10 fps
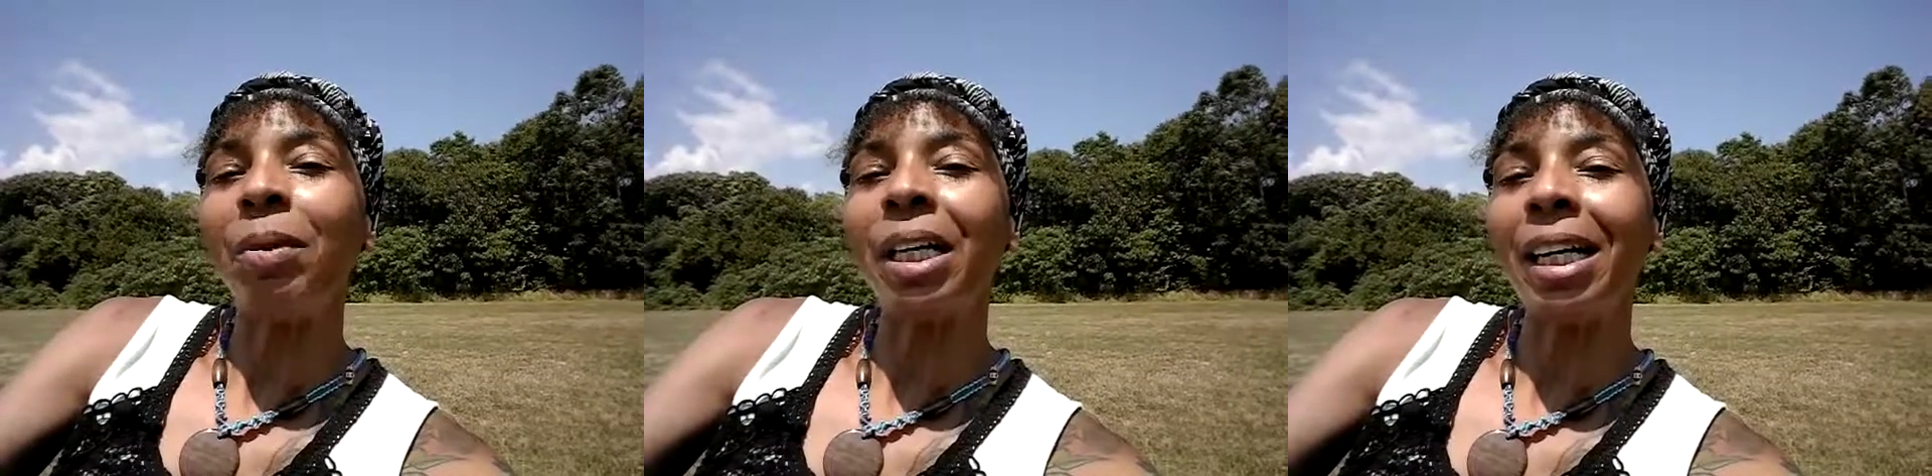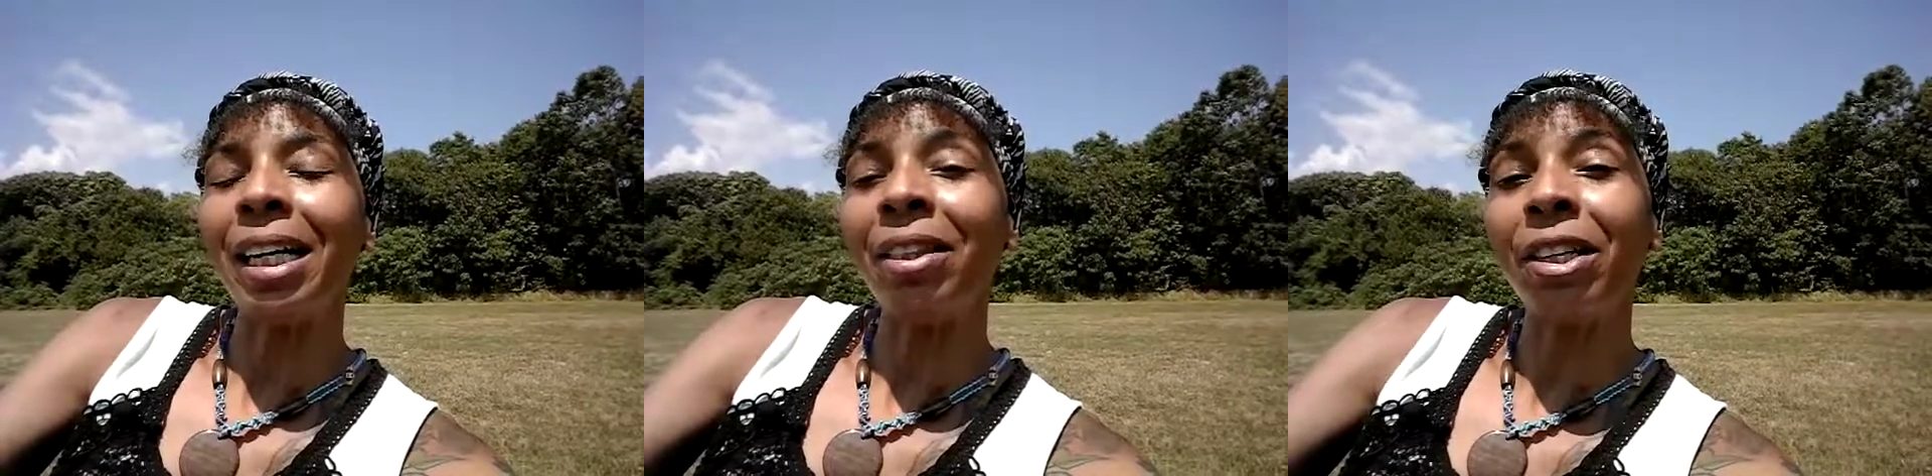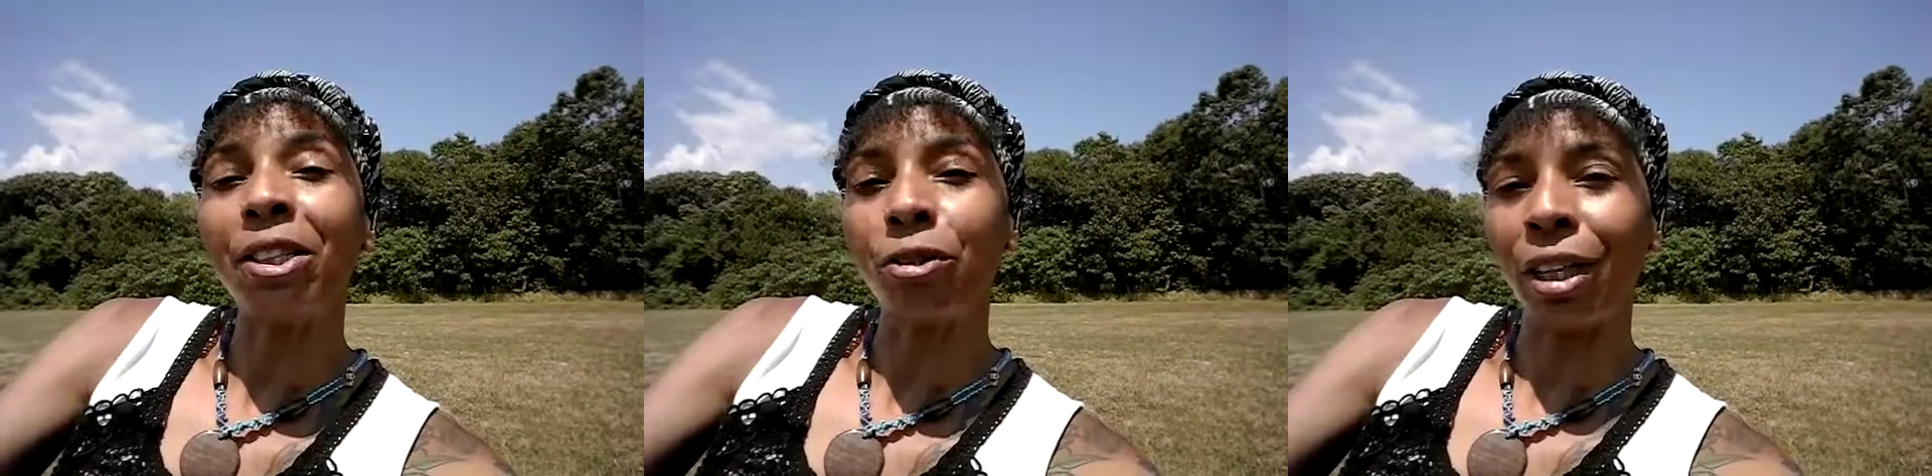me in
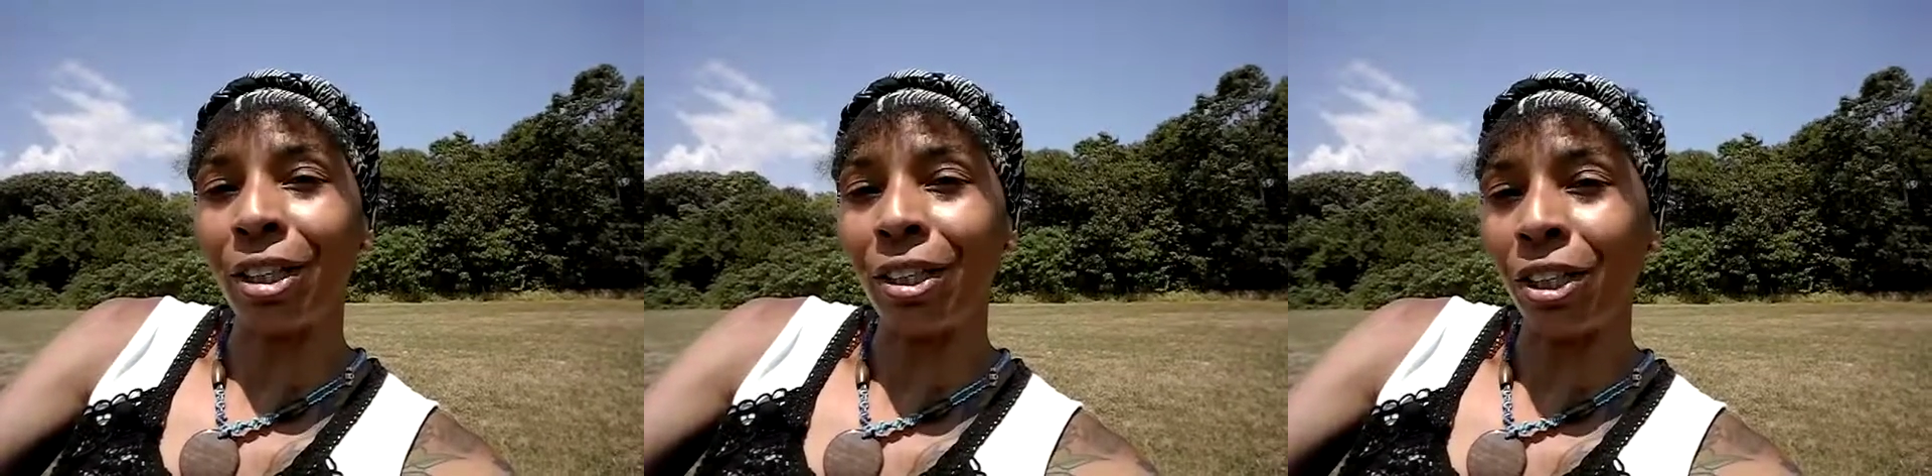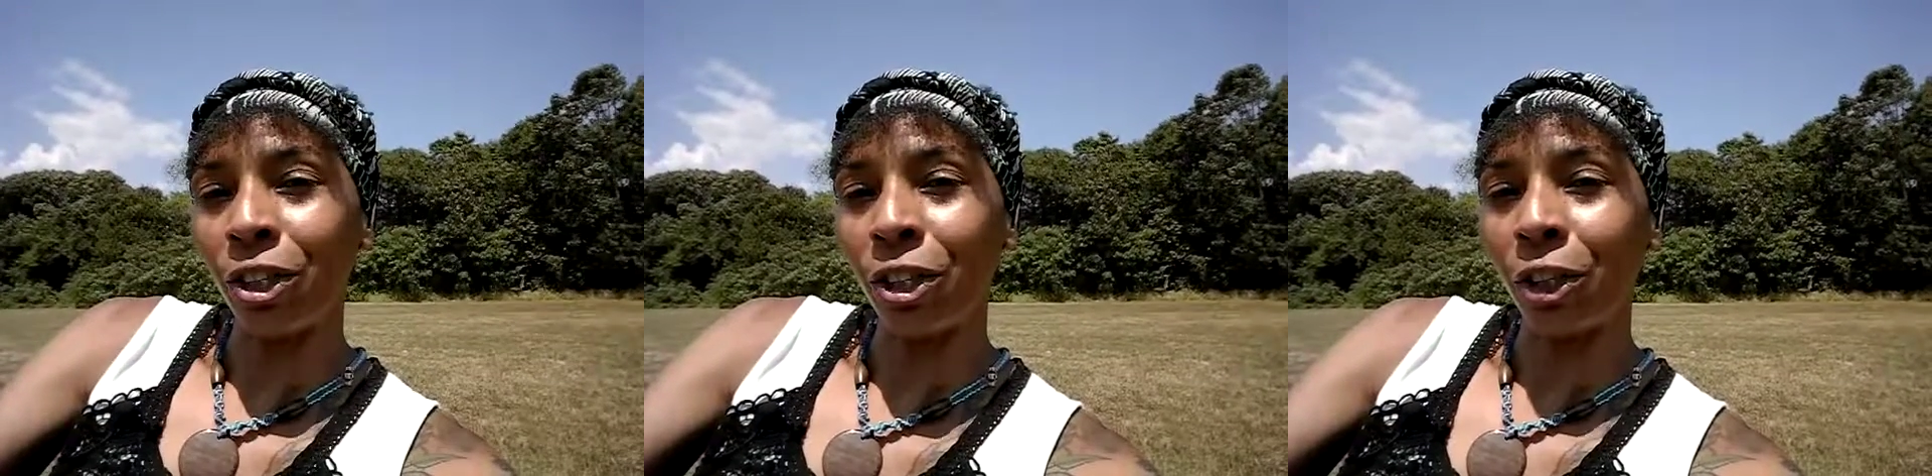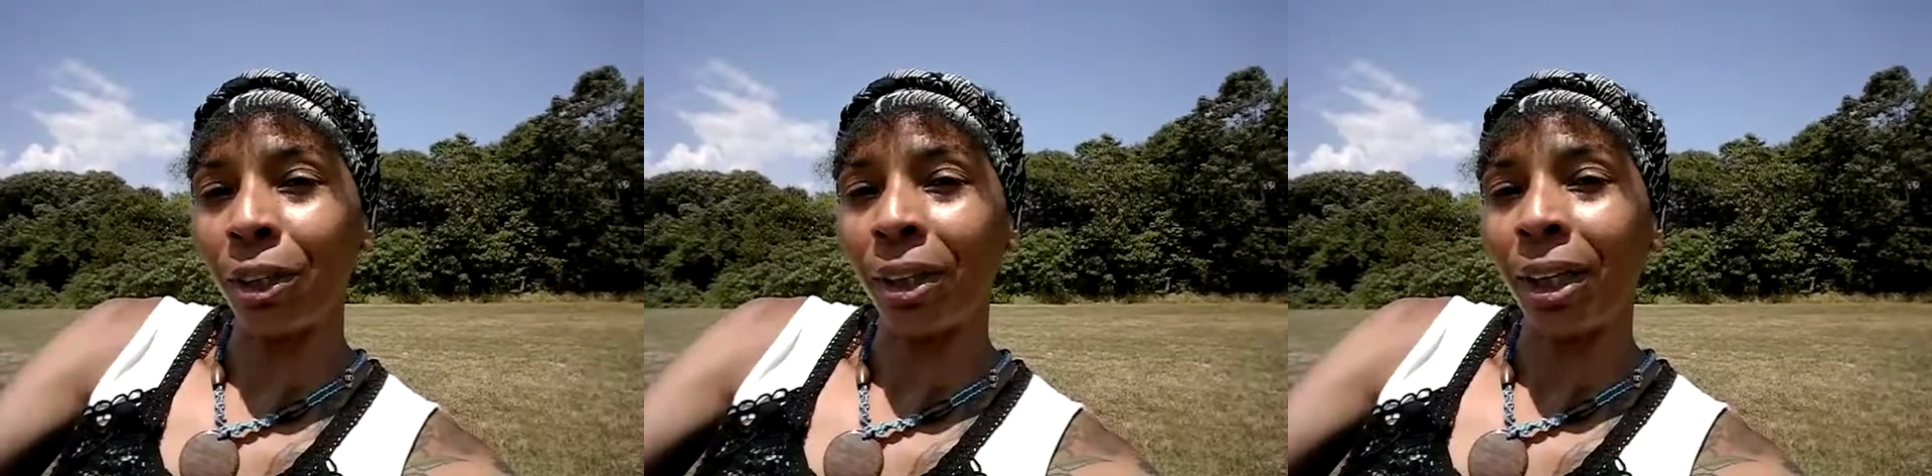this transition,